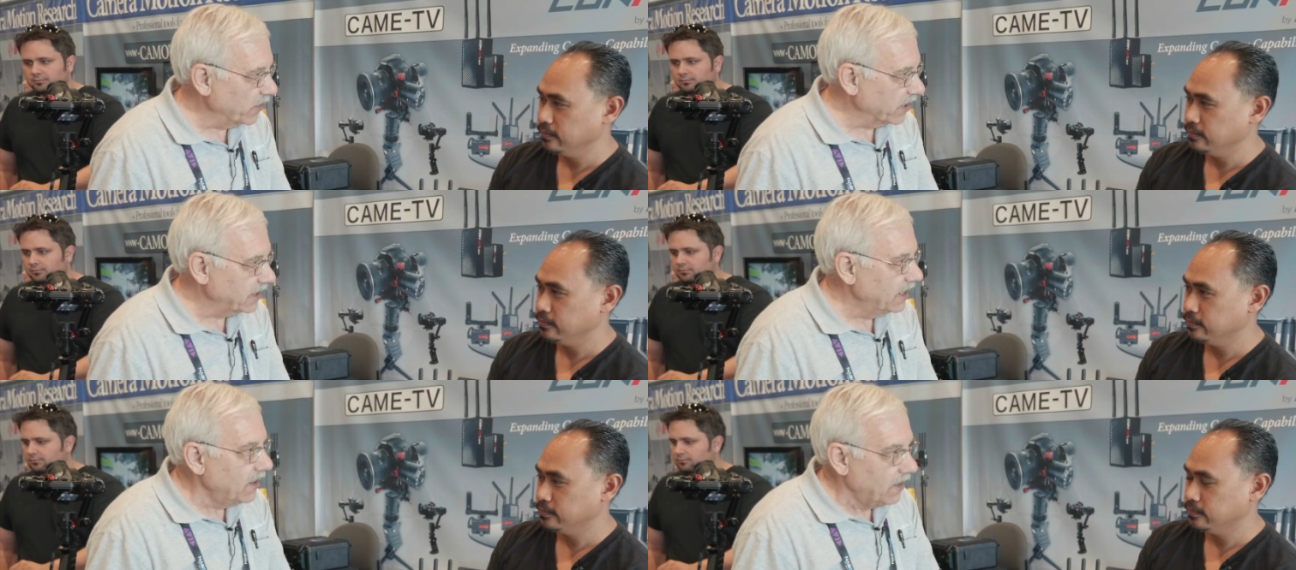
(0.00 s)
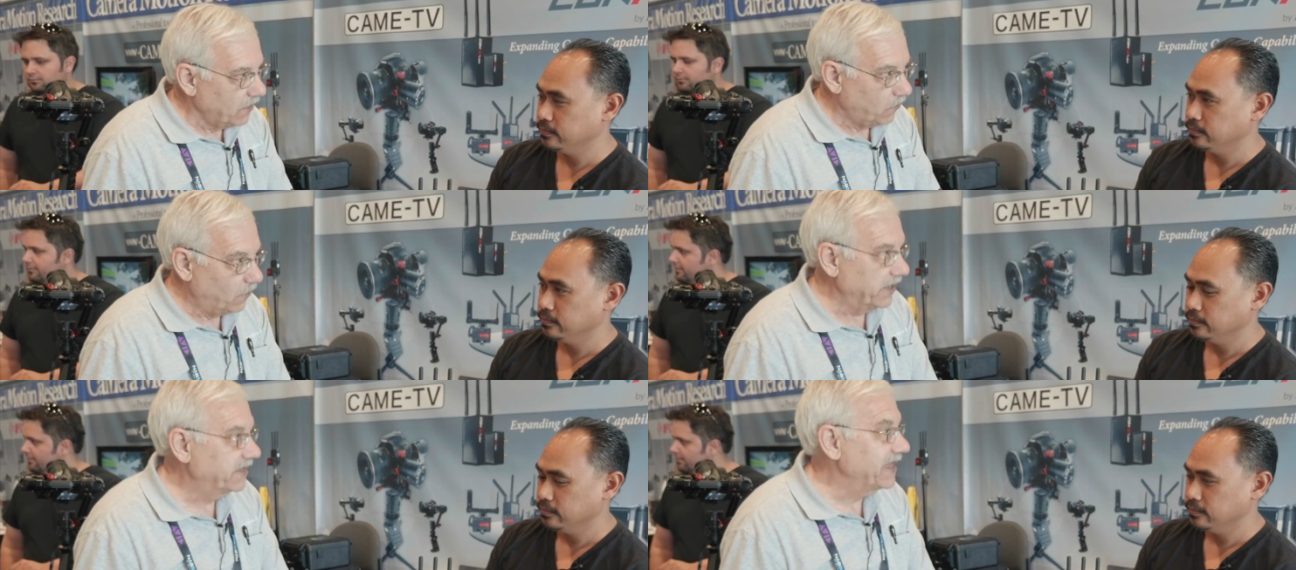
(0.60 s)
Speaker 1: work.
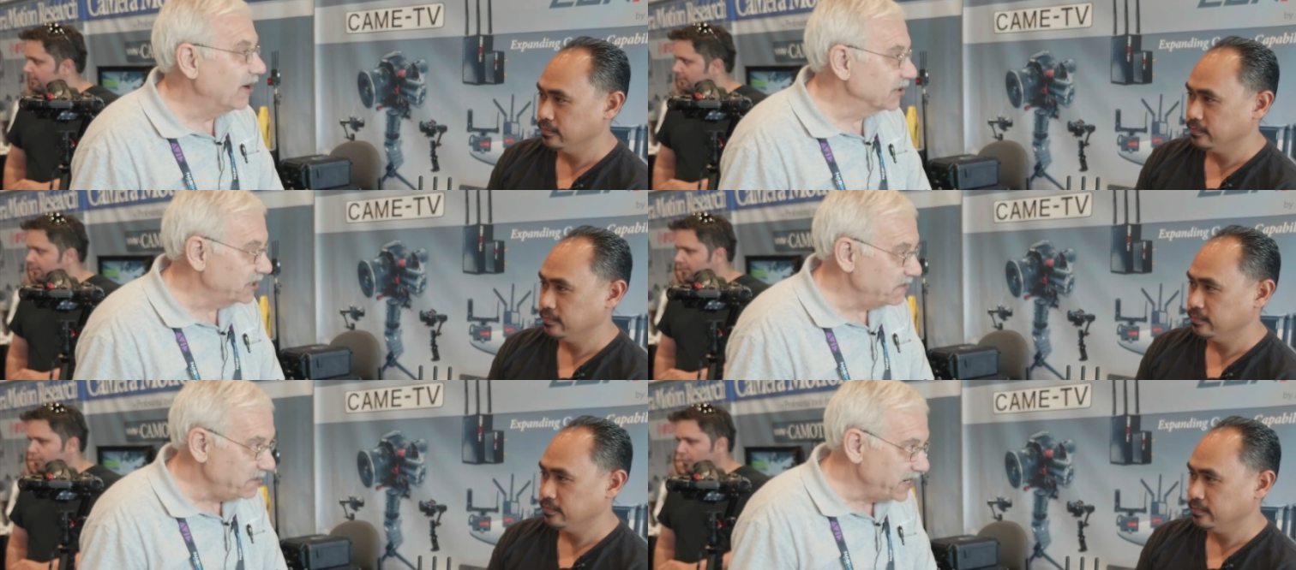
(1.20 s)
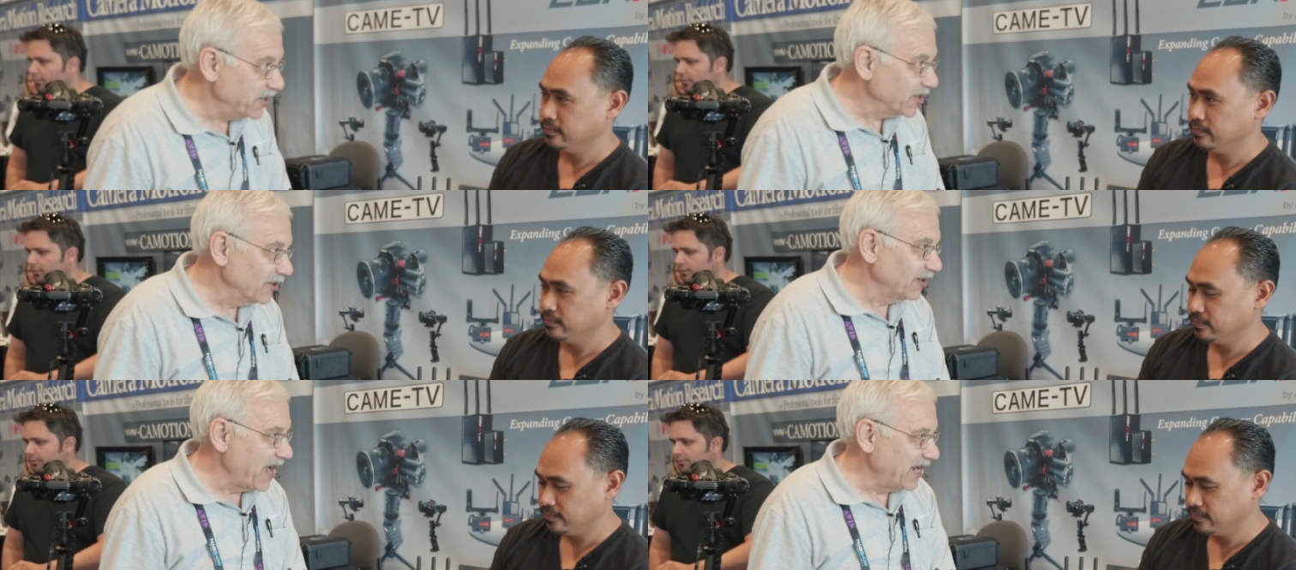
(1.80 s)
1,000
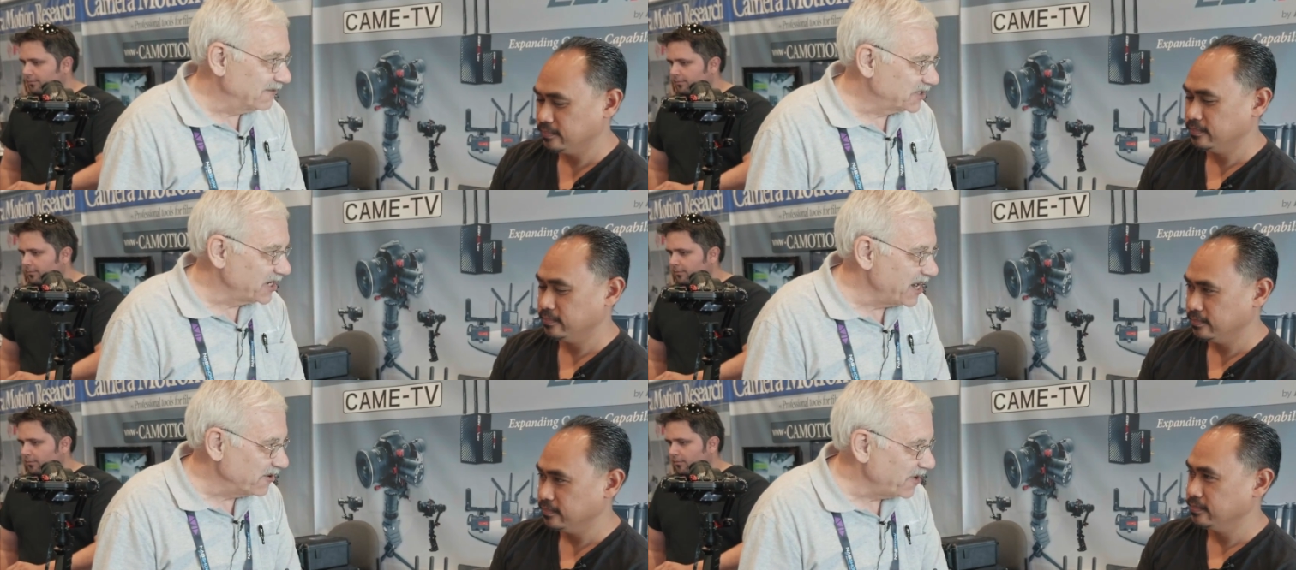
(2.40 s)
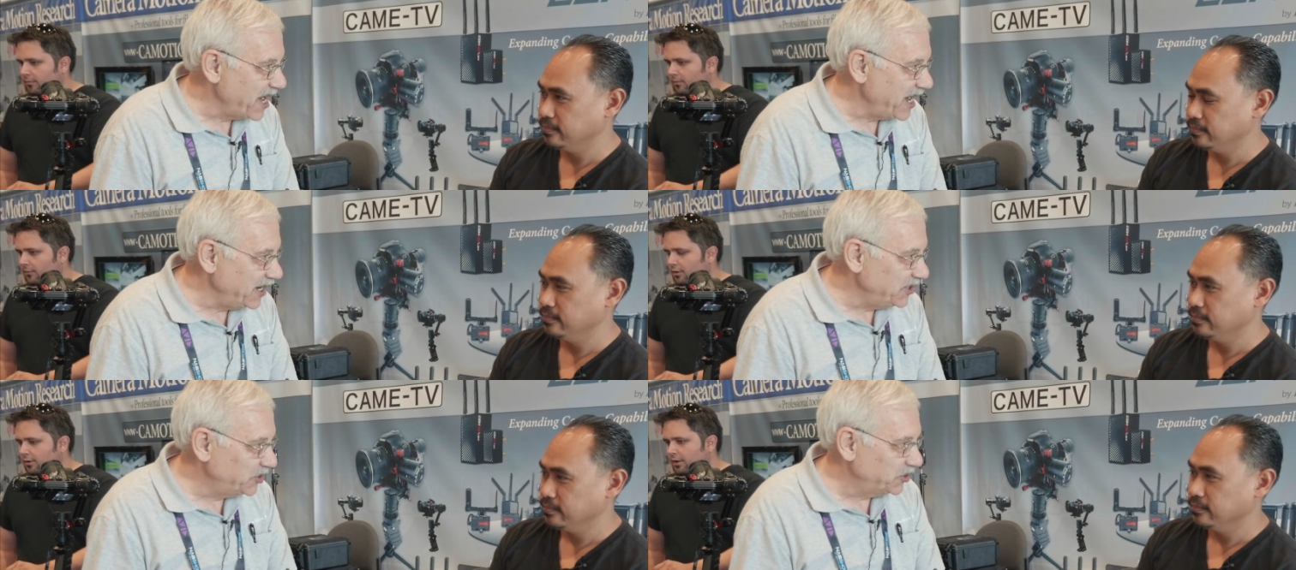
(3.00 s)
meter line of sight
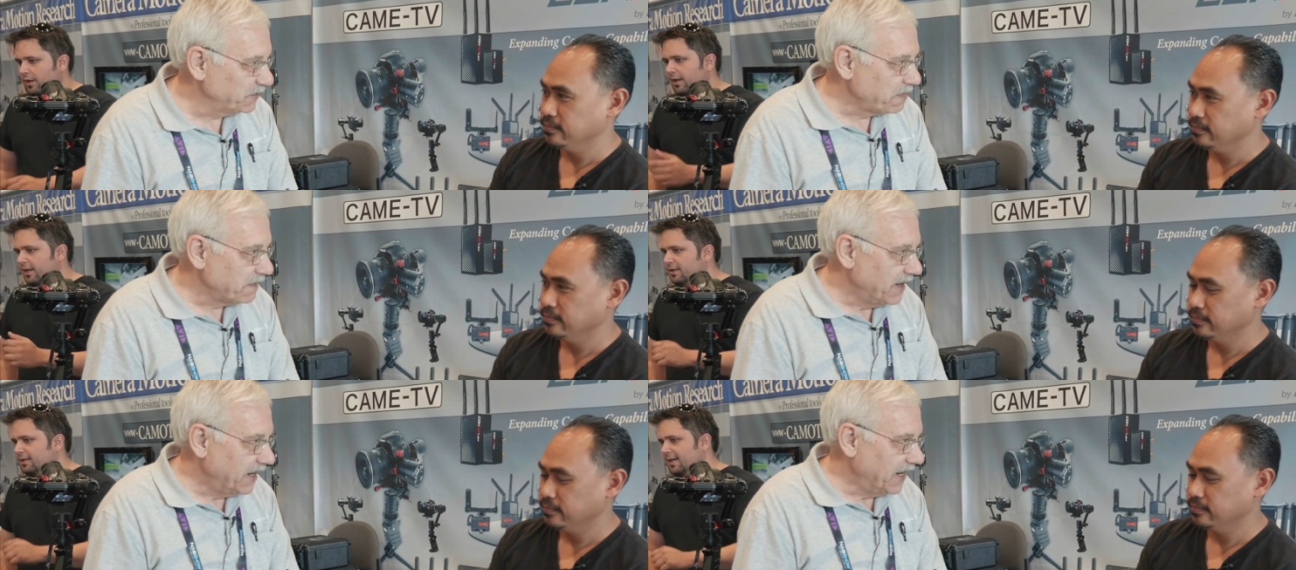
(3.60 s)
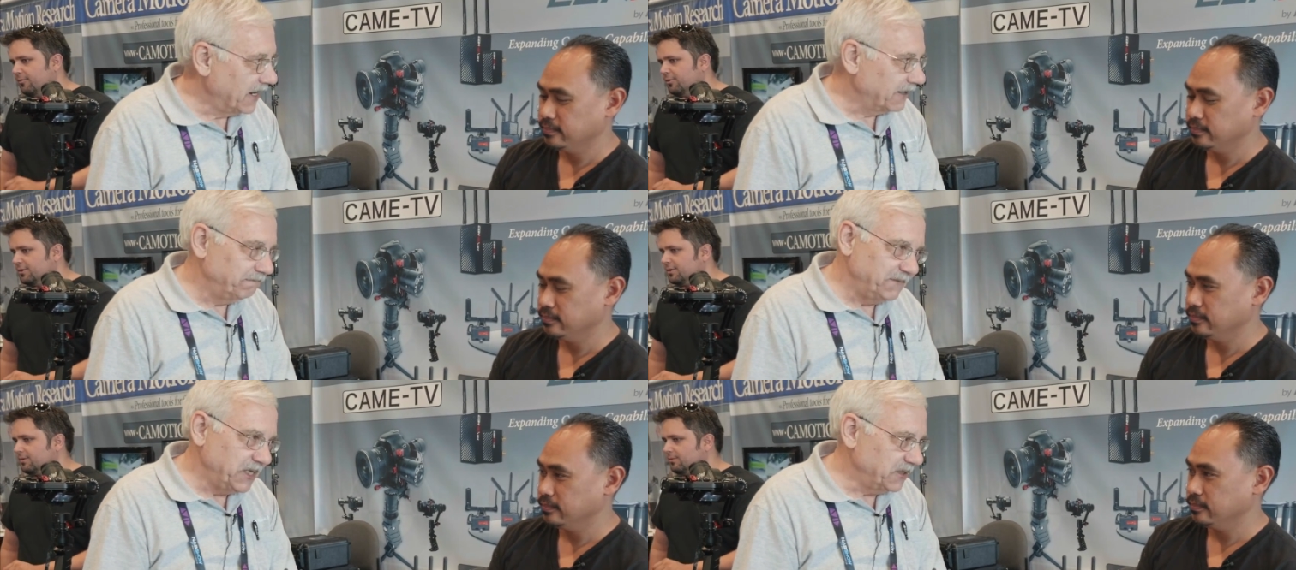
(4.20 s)
range,
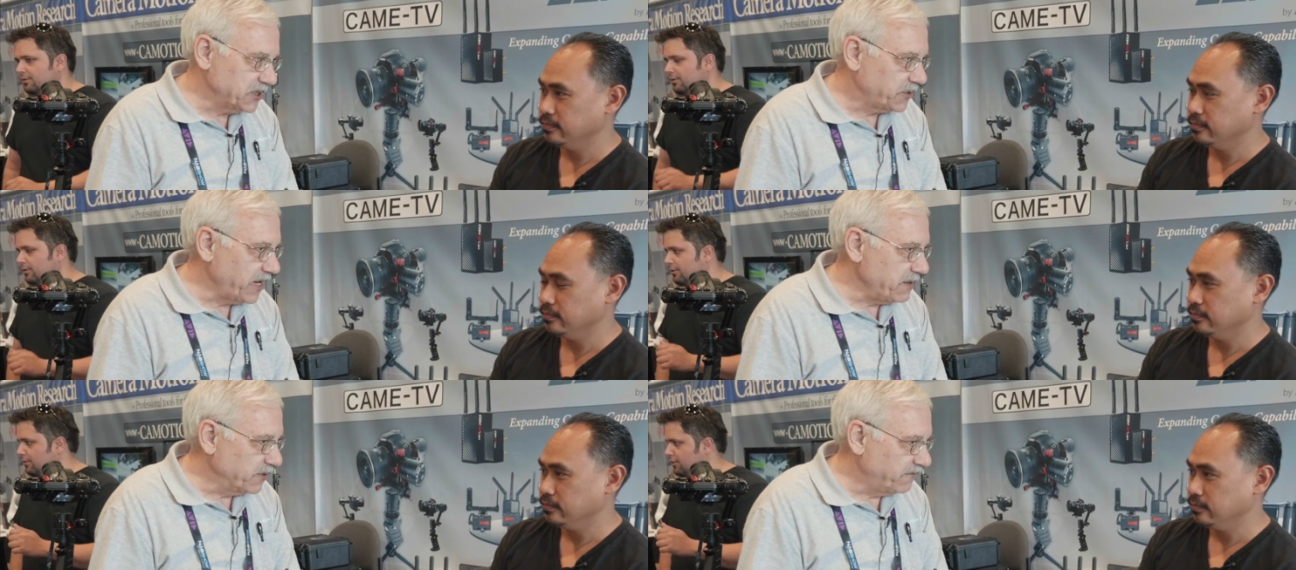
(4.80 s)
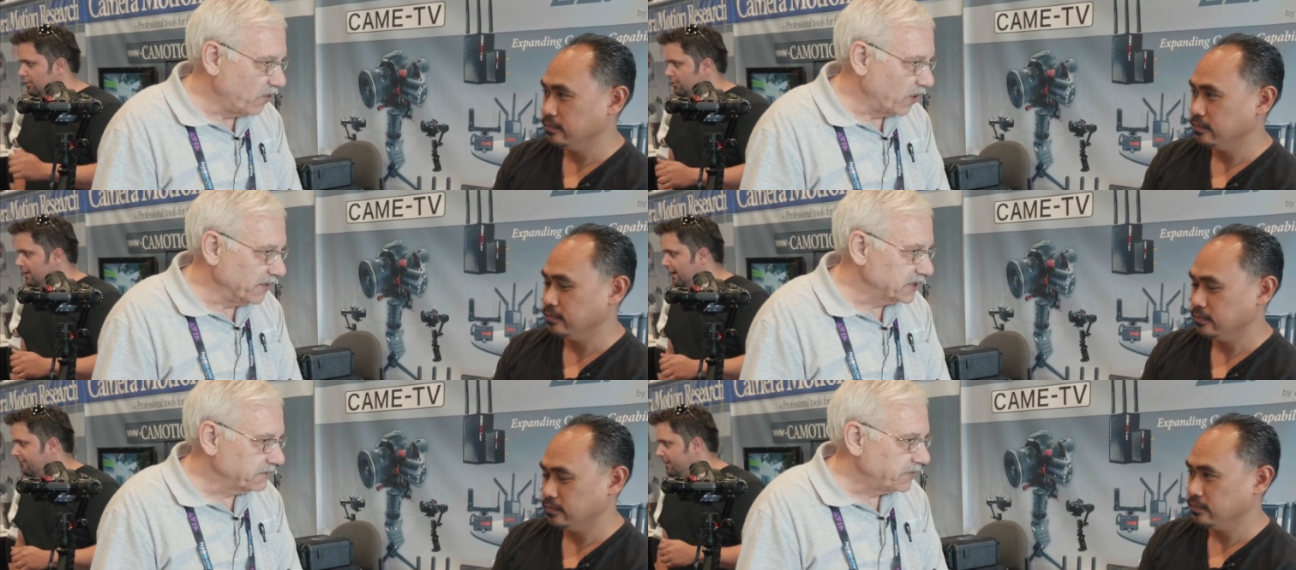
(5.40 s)
you know, just great
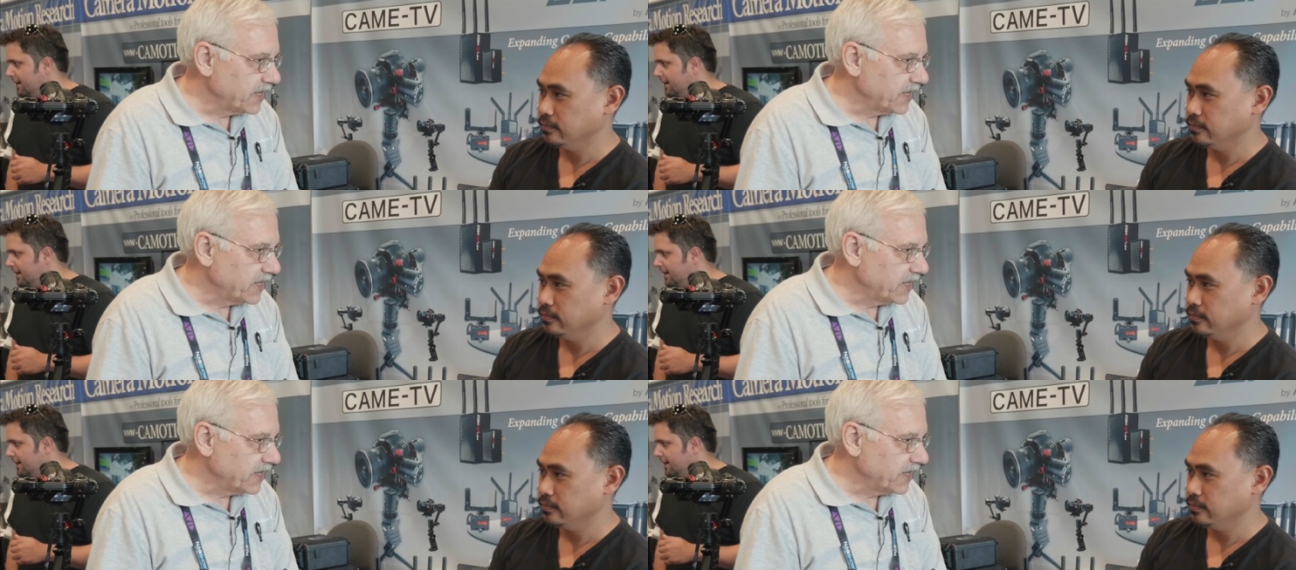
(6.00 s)
performance.